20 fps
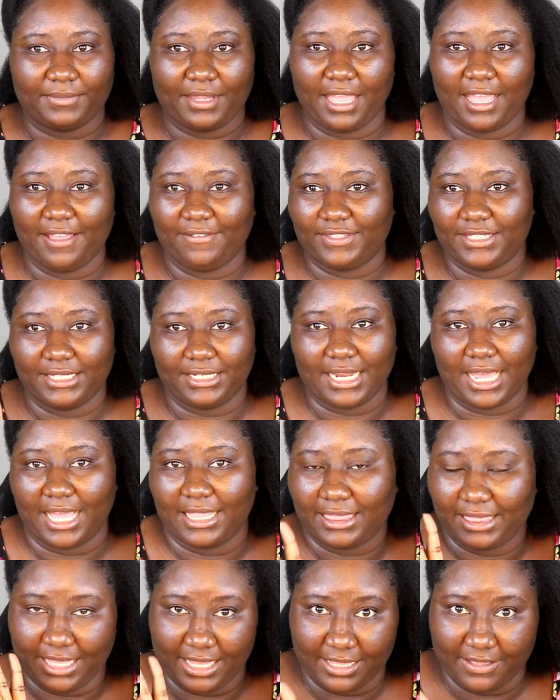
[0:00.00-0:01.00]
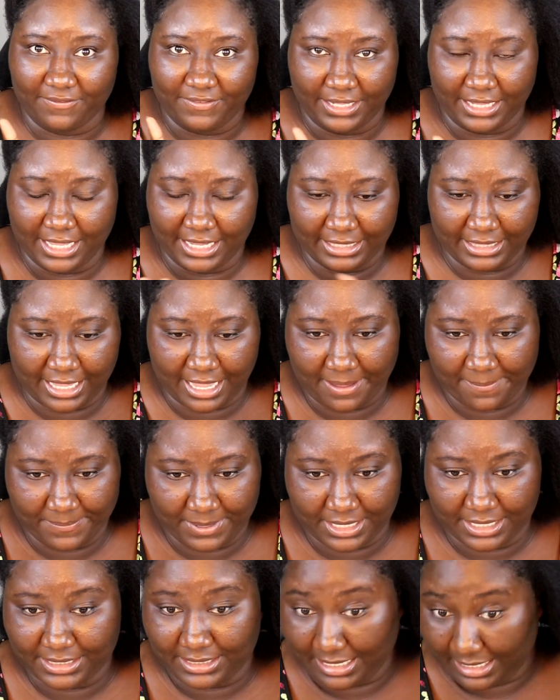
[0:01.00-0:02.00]
I have to not think of it like that
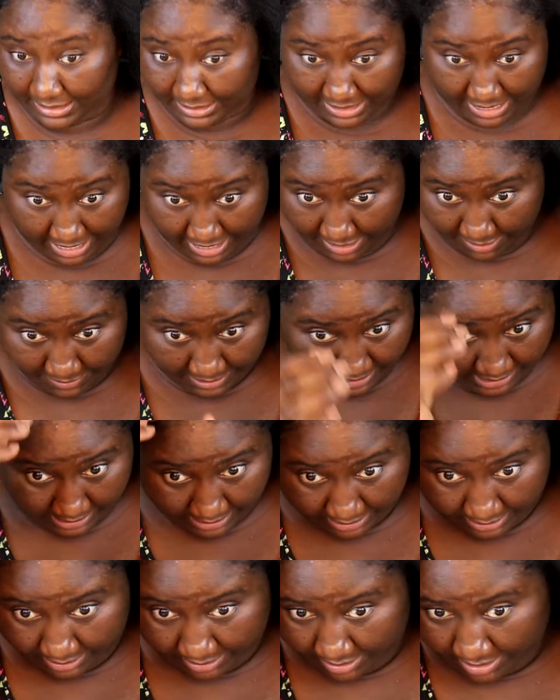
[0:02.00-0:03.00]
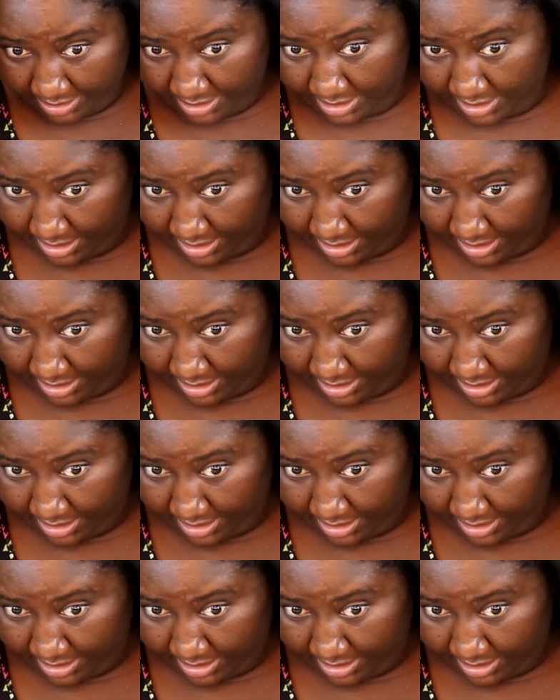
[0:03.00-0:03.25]
because that's not how it is.